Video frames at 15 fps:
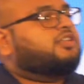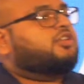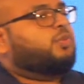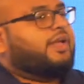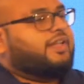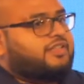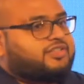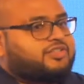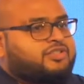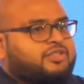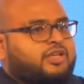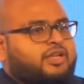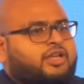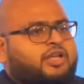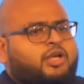queries,
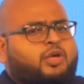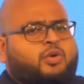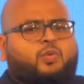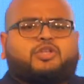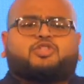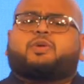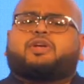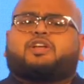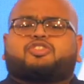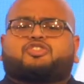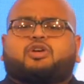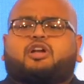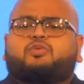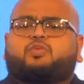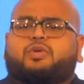which were
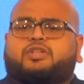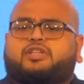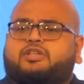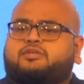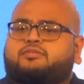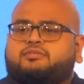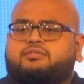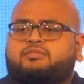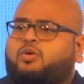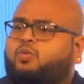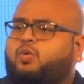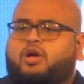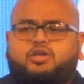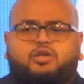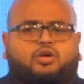resolved within
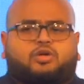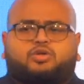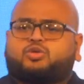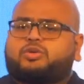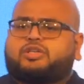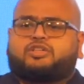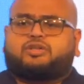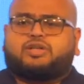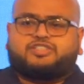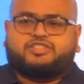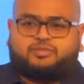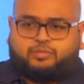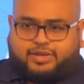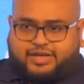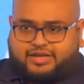1 or 2
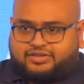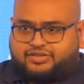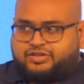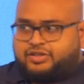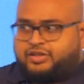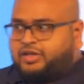interaction max.